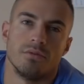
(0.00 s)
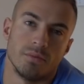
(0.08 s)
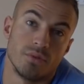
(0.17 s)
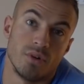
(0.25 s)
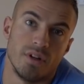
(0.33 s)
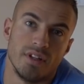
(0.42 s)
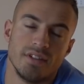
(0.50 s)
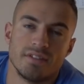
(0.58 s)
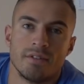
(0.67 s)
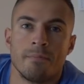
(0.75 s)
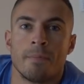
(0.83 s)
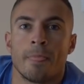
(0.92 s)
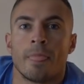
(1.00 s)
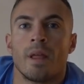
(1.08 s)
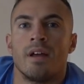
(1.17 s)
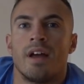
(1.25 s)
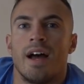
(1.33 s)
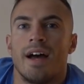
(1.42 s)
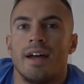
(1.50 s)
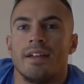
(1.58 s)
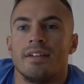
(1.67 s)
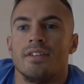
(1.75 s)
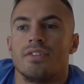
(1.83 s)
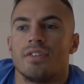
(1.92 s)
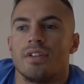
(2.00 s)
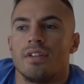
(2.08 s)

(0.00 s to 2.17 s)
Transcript: toilets, and